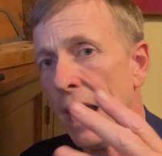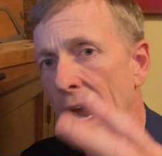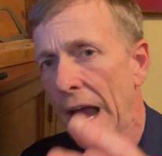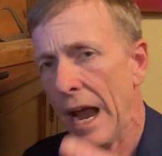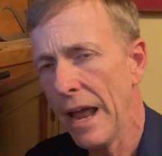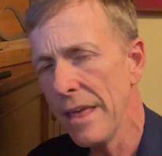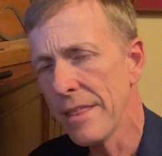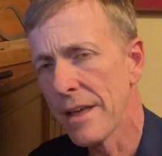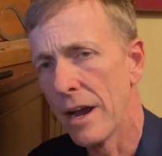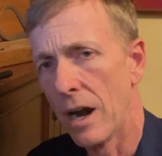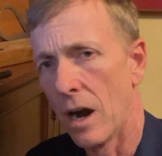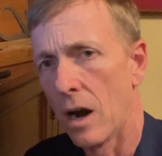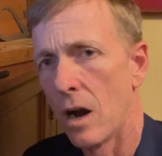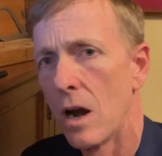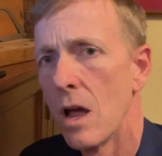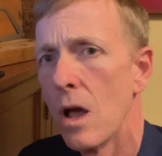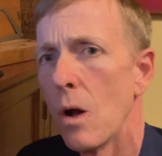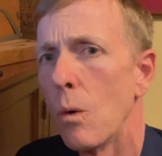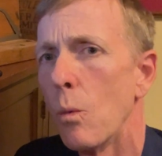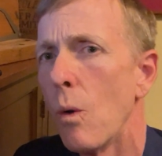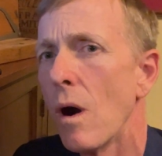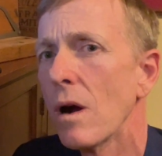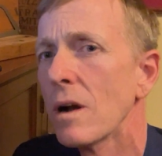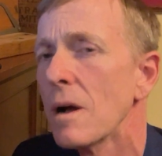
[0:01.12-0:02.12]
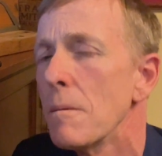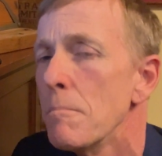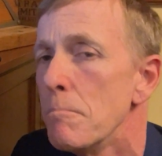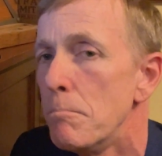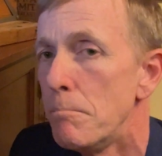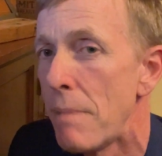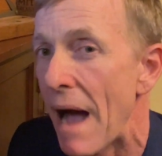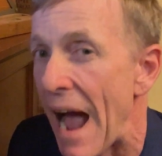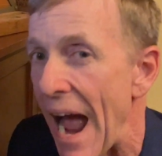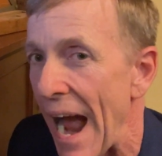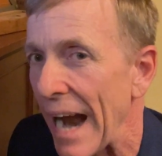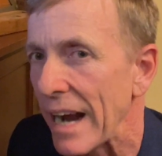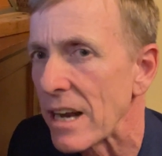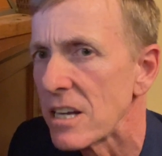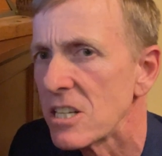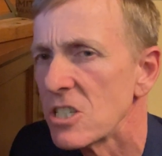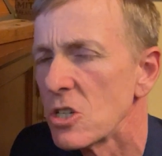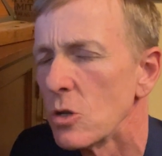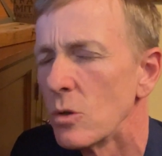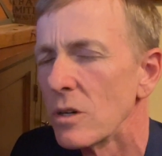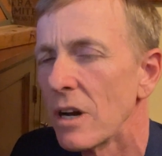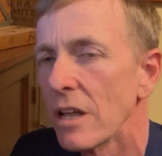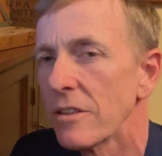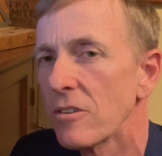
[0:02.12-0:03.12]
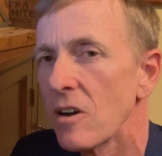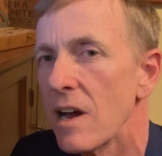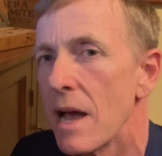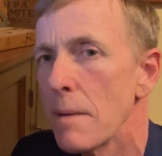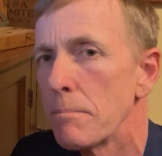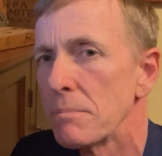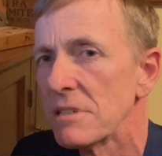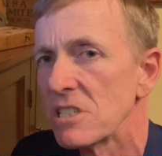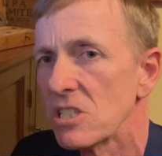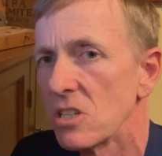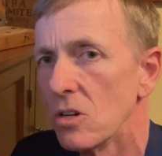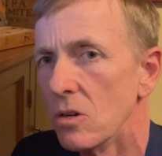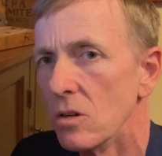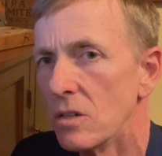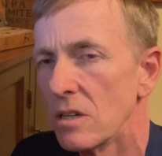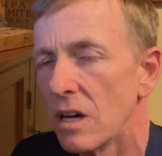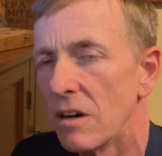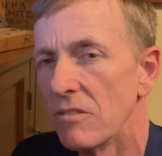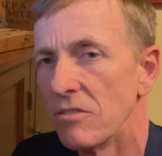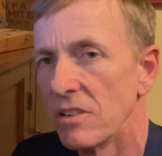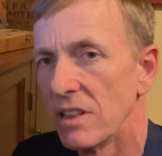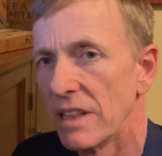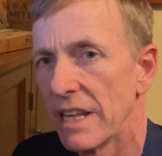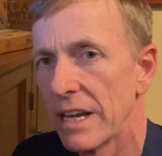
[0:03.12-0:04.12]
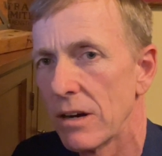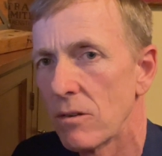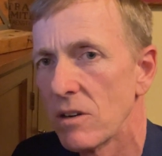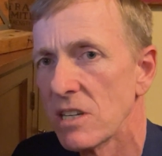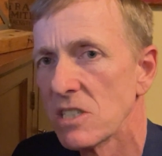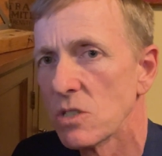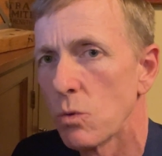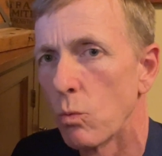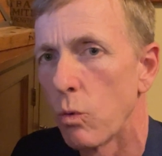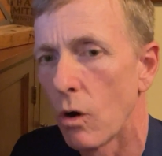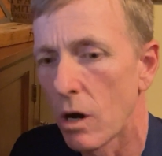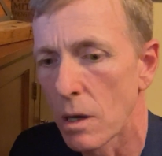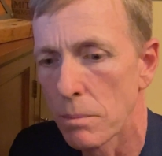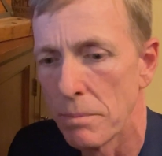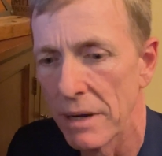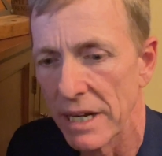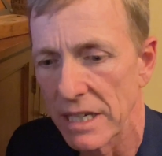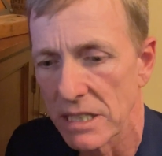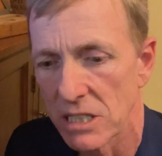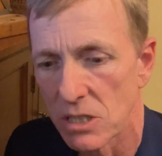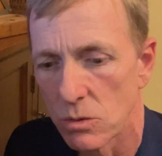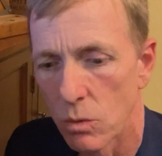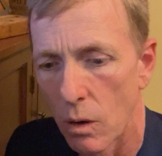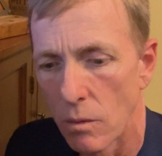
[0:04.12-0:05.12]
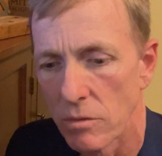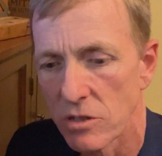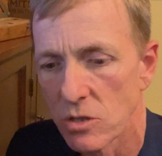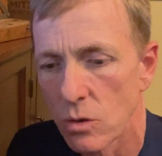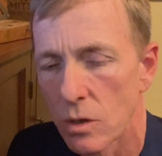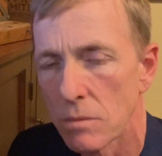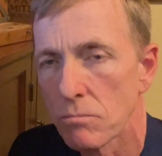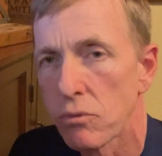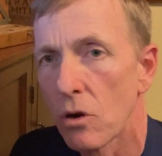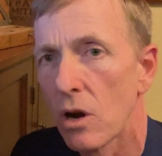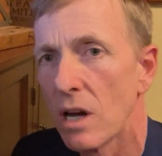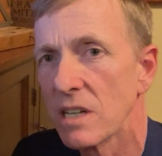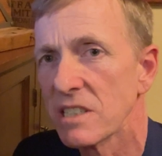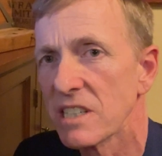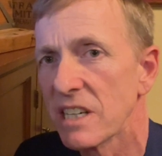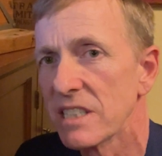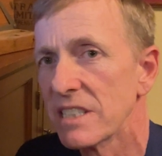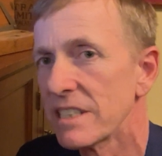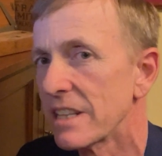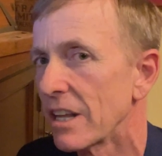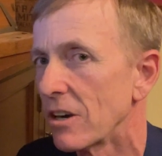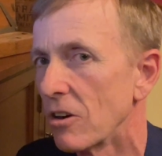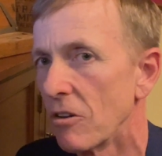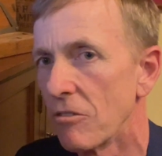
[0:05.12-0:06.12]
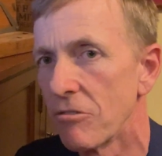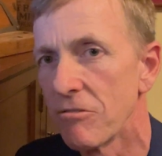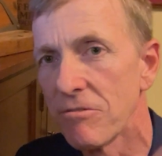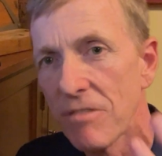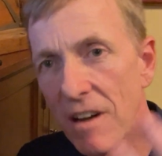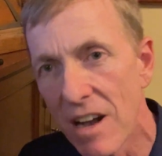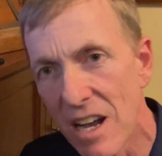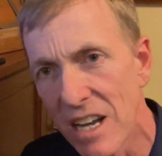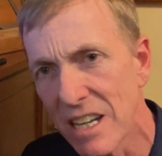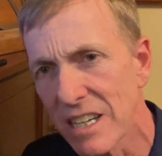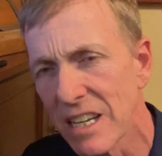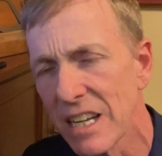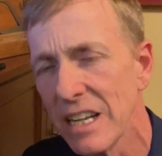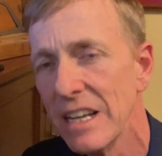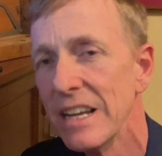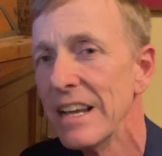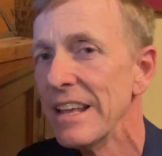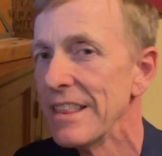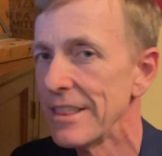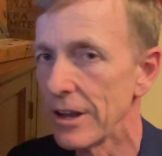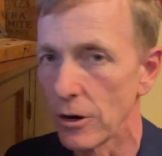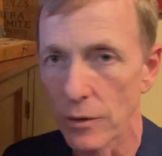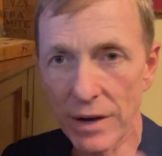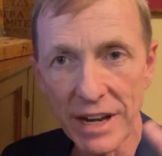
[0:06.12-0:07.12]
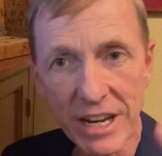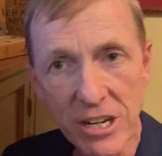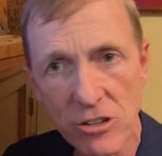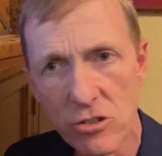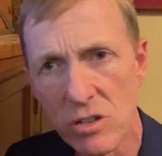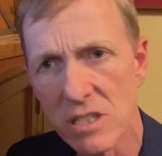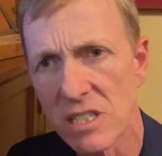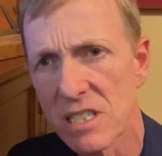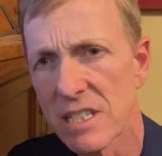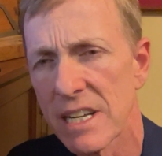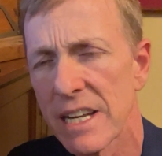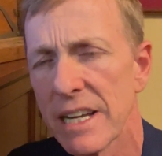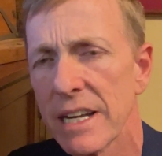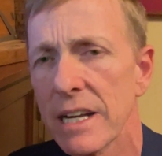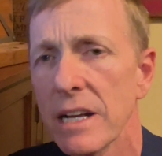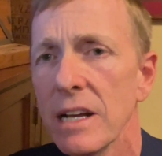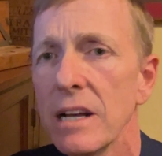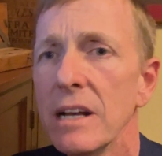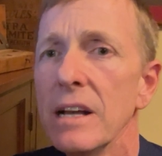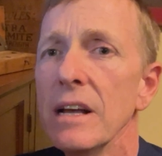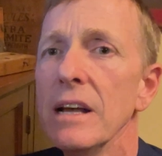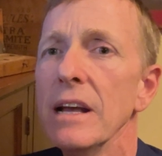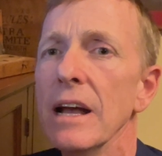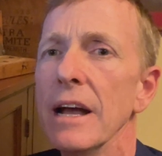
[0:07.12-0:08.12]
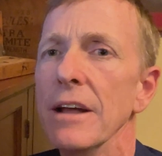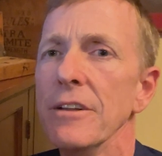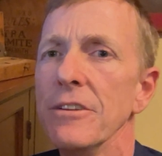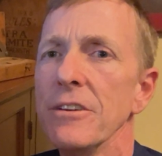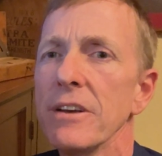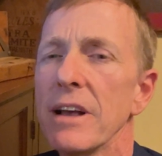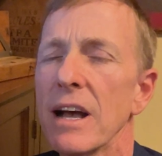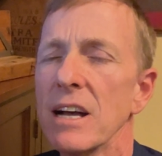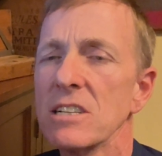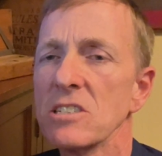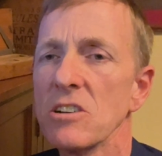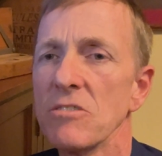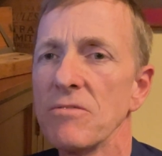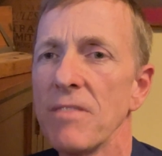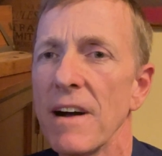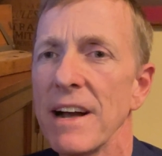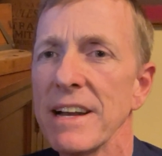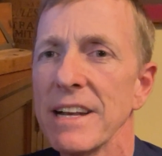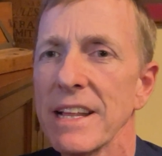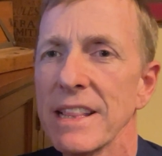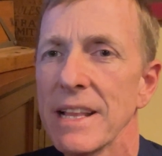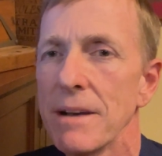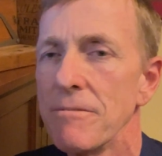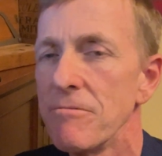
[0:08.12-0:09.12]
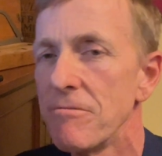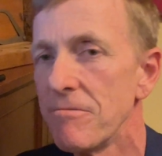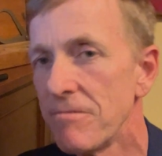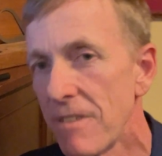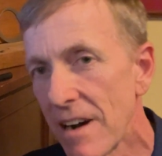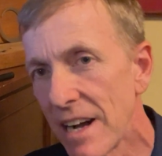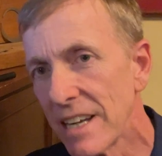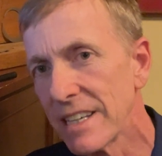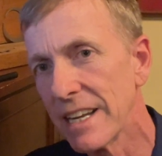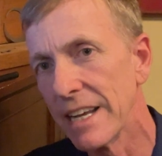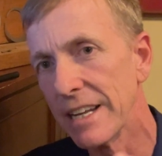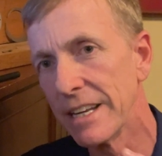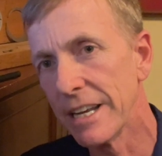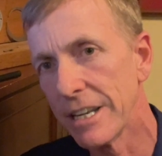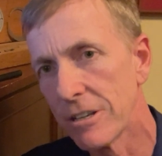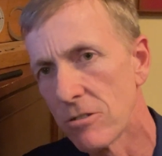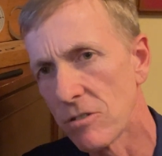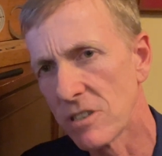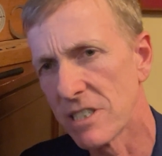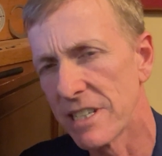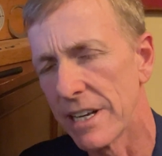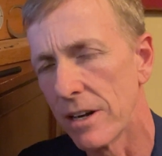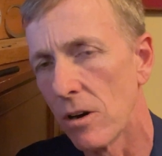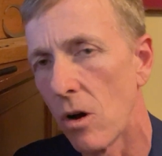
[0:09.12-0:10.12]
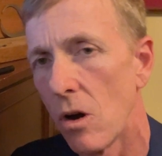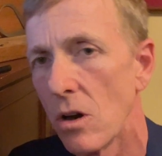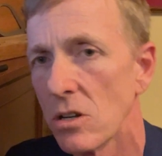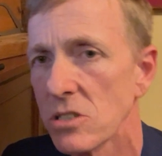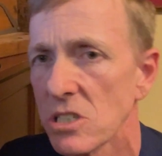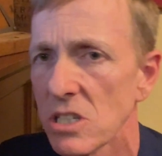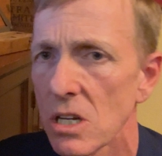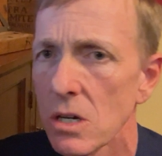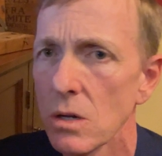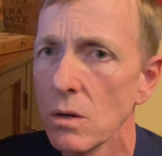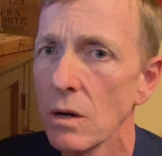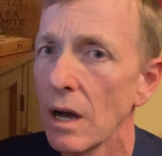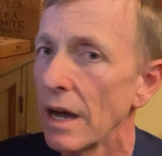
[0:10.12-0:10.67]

Hey there! Welcome back to another episode of Larry's Workbench, where we're doing projects that are fun, they're interesting, and you guys are finding them fun and interesting also.